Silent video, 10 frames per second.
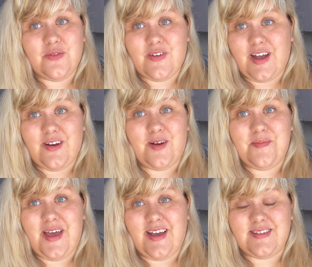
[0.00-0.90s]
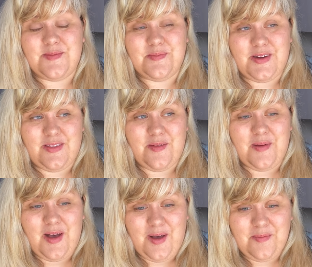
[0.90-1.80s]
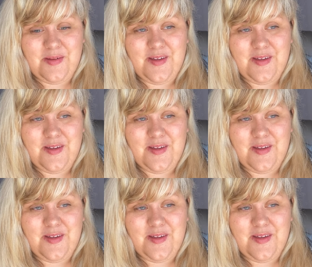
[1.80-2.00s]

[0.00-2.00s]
find our bags and bring them up.